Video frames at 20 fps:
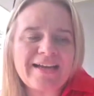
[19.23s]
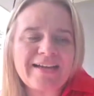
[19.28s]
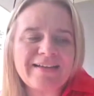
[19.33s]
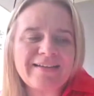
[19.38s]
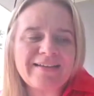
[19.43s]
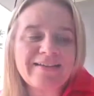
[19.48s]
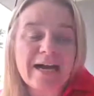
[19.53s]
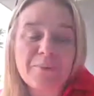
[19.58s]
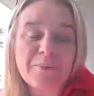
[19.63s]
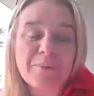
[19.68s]

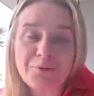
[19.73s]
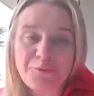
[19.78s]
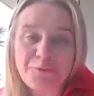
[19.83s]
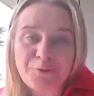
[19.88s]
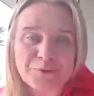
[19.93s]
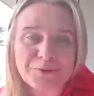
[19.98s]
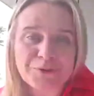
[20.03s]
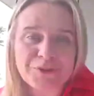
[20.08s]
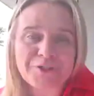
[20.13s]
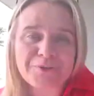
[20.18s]
and our
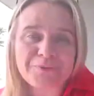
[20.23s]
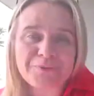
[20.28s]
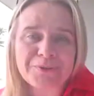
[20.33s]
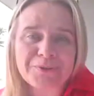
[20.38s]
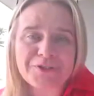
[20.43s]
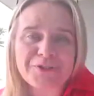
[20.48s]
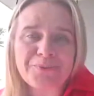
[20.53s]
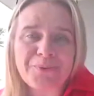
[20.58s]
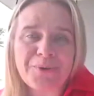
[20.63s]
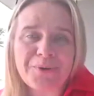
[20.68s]
future
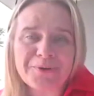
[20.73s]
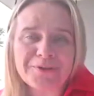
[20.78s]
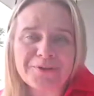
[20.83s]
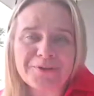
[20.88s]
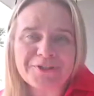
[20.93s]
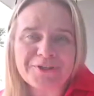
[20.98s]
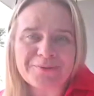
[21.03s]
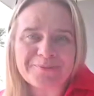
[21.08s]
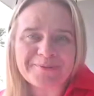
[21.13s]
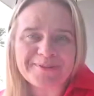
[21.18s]
Wu Ji
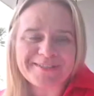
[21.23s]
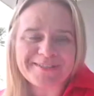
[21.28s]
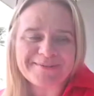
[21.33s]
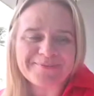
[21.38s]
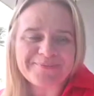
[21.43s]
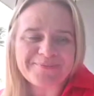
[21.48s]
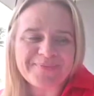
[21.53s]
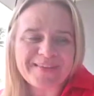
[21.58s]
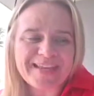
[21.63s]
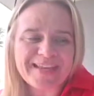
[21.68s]
workshops.